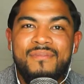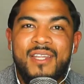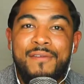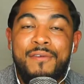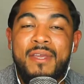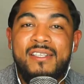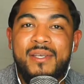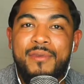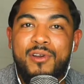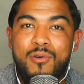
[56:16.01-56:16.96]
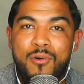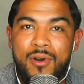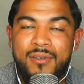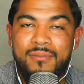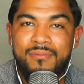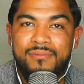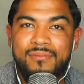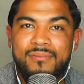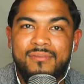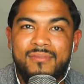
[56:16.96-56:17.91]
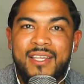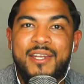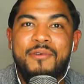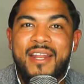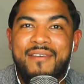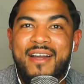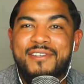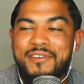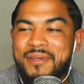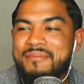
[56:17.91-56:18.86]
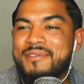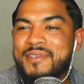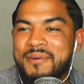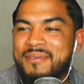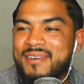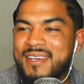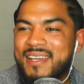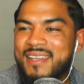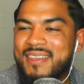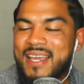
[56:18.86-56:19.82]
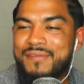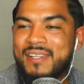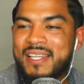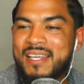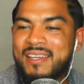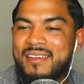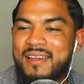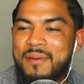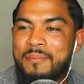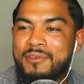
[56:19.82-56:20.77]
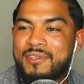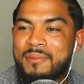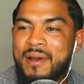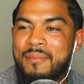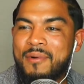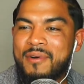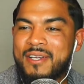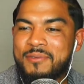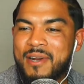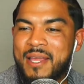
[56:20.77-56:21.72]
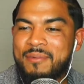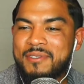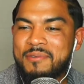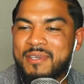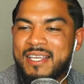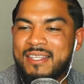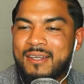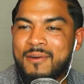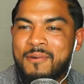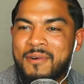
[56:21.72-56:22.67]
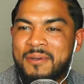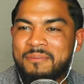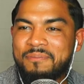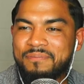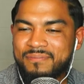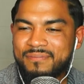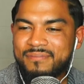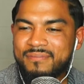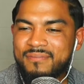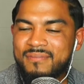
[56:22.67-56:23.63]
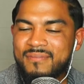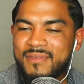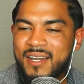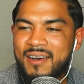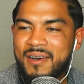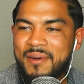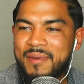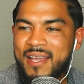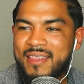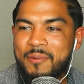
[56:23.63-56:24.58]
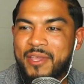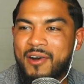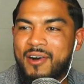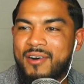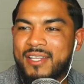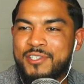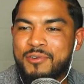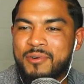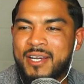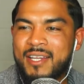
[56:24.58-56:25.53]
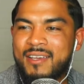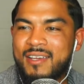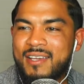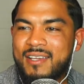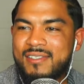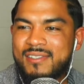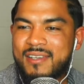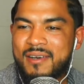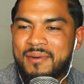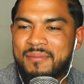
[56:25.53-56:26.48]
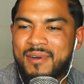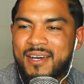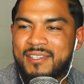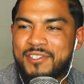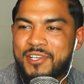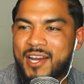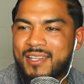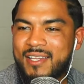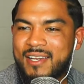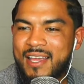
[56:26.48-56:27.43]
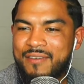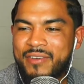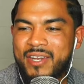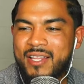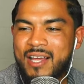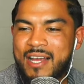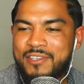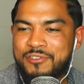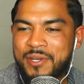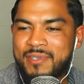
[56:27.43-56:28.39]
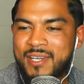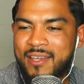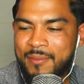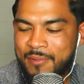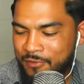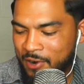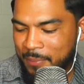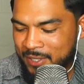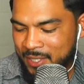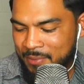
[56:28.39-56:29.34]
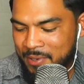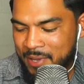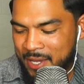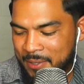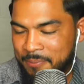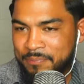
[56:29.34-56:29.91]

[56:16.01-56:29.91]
If you eat some of your corn, then you can have ice cream. So thankfully, both of my boys were able to eat the corn. And then we all enjoyed some chocolate and vanilla ice cream together before I put them to bed.